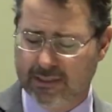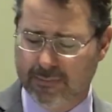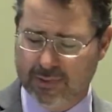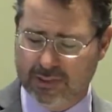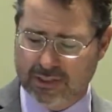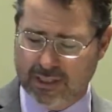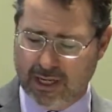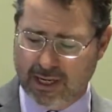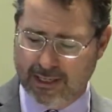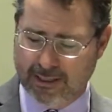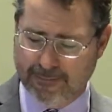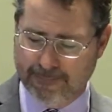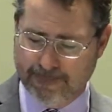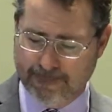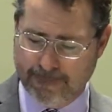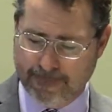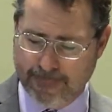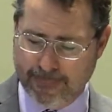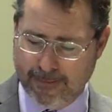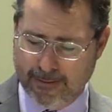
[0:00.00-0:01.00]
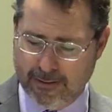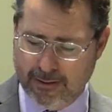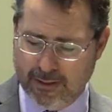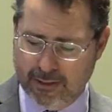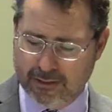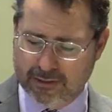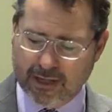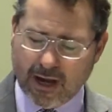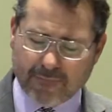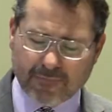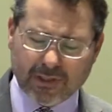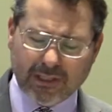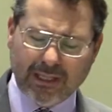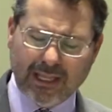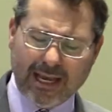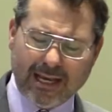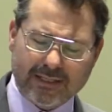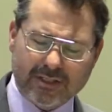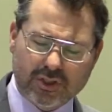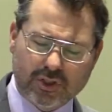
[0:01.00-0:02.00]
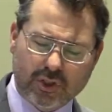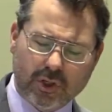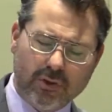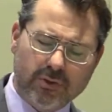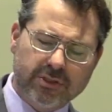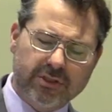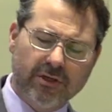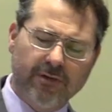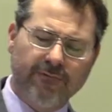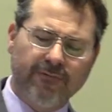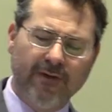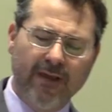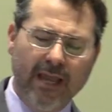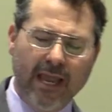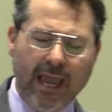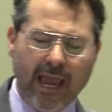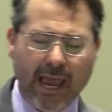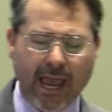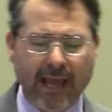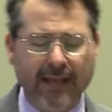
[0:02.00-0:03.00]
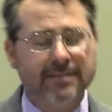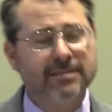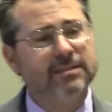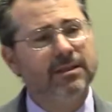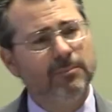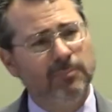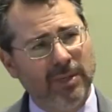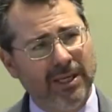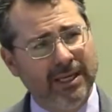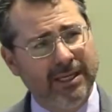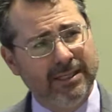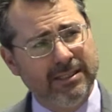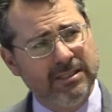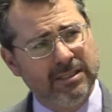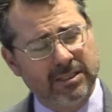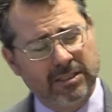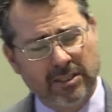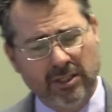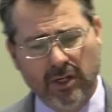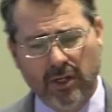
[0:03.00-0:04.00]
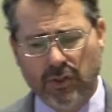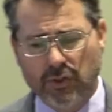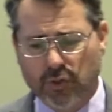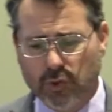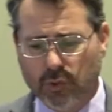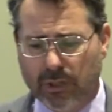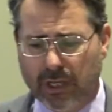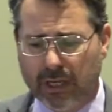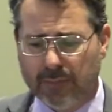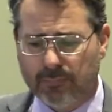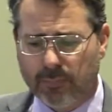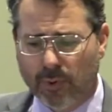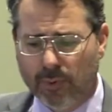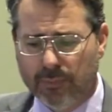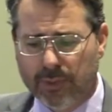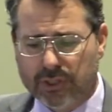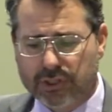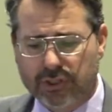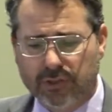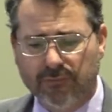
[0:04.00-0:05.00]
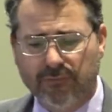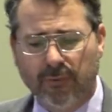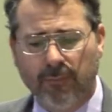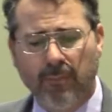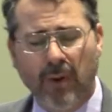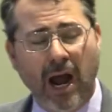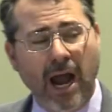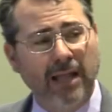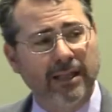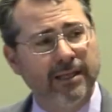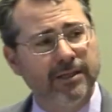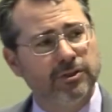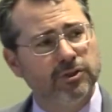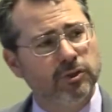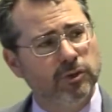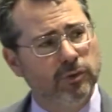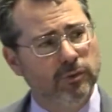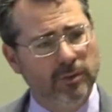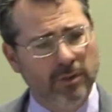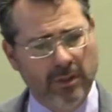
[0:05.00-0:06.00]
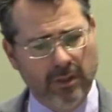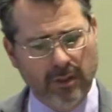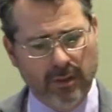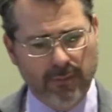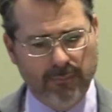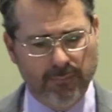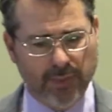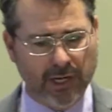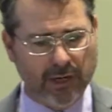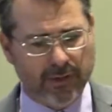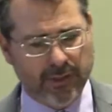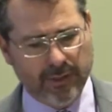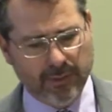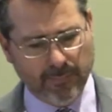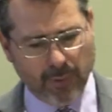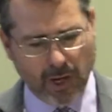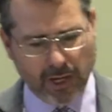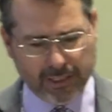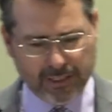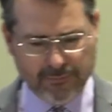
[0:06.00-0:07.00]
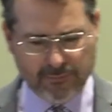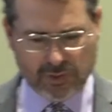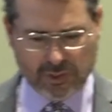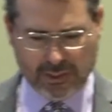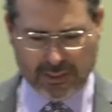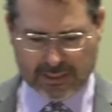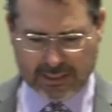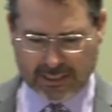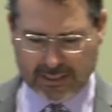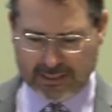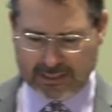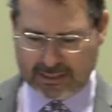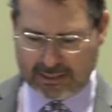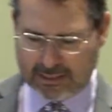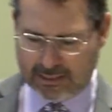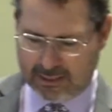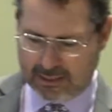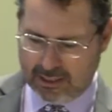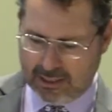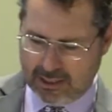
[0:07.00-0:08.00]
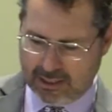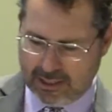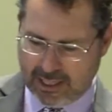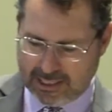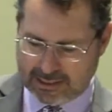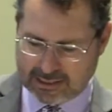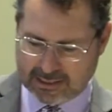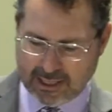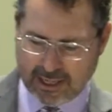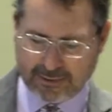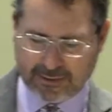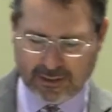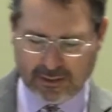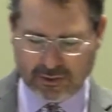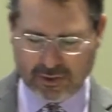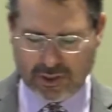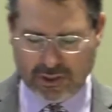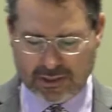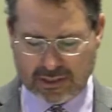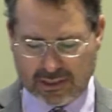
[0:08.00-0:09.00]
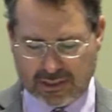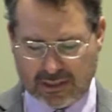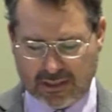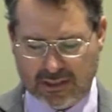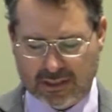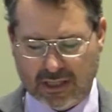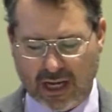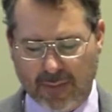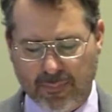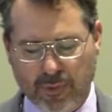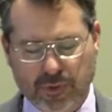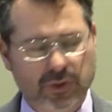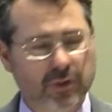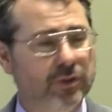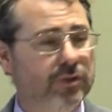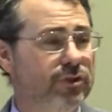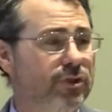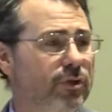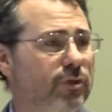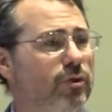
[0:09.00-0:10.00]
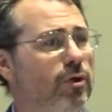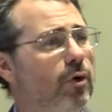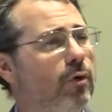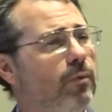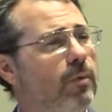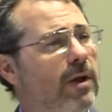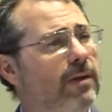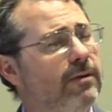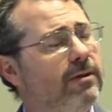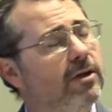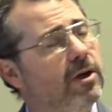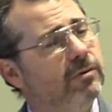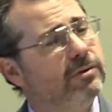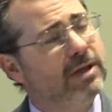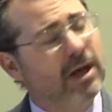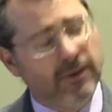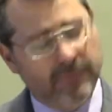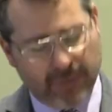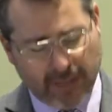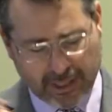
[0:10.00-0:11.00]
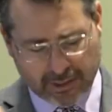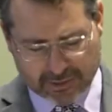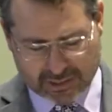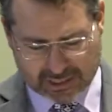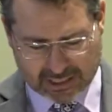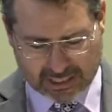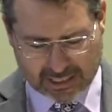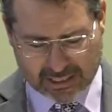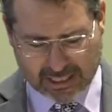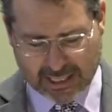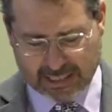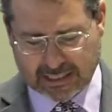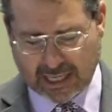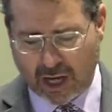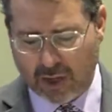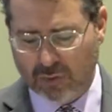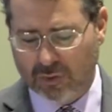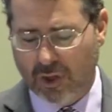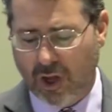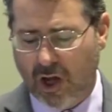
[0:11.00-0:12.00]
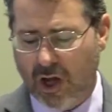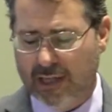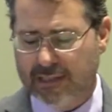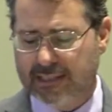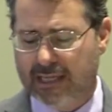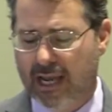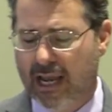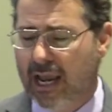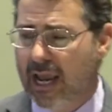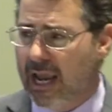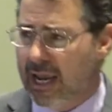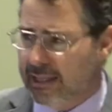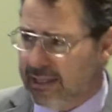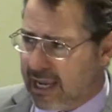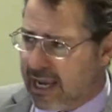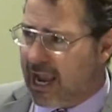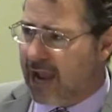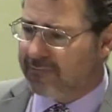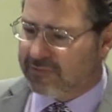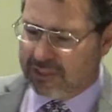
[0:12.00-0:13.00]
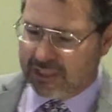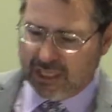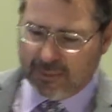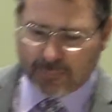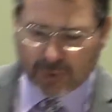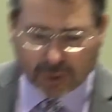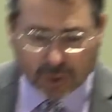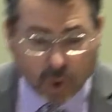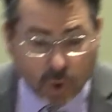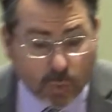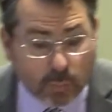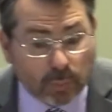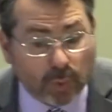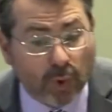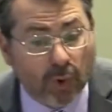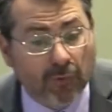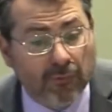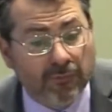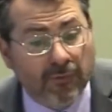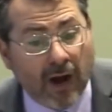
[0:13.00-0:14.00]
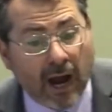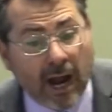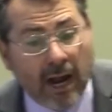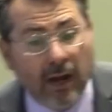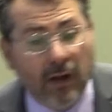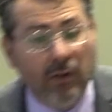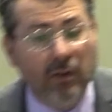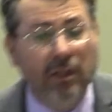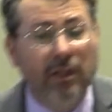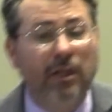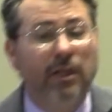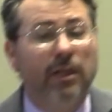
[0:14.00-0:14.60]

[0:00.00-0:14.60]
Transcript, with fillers: the Messiah. Nevertheless, Joseph has the means to get permission from Pilate to bury the body of Jesus. That's nothing Jesus' disciples could do. No, no doubt they are seen as outlaws, and they have to keep a low profile